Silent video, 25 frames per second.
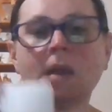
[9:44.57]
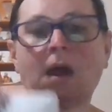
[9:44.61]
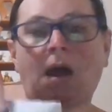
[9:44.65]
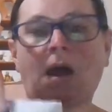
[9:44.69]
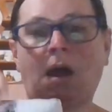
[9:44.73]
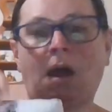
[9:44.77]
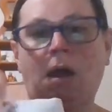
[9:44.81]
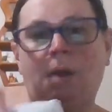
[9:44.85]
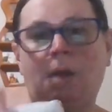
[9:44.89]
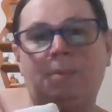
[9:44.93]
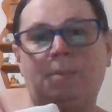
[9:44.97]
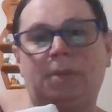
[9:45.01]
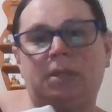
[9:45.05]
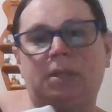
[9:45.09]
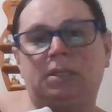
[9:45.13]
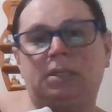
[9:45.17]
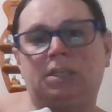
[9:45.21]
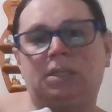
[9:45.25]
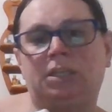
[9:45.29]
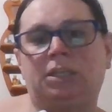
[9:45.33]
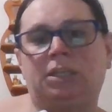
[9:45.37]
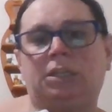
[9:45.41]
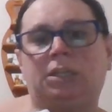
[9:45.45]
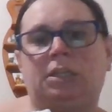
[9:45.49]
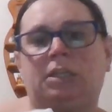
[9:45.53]

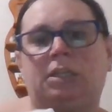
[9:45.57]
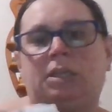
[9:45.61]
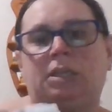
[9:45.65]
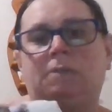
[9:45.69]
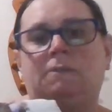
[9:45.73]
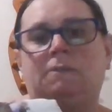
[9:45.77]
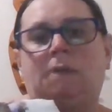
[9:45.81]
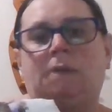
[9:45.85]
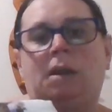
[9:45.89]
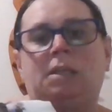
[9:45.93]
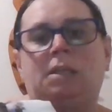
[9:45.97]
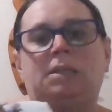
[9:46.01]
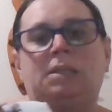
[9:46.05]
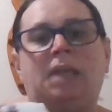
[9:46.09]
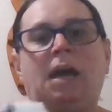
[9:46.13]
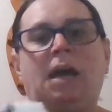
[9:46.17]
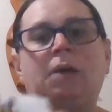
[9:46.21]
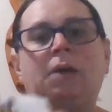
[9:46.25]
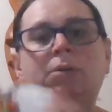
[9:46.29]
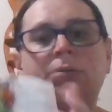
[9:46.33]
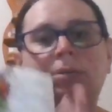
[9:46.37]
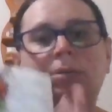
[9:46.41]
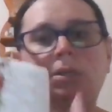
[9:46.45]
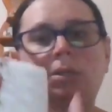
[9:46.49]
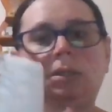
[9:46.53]
until it runs
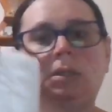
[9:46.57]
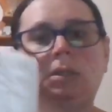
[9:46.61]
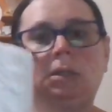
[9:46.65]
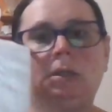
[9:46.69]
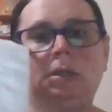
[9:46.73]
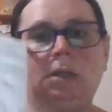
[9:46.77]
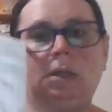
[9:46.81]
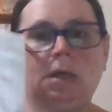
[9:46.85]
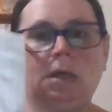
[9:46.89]
out,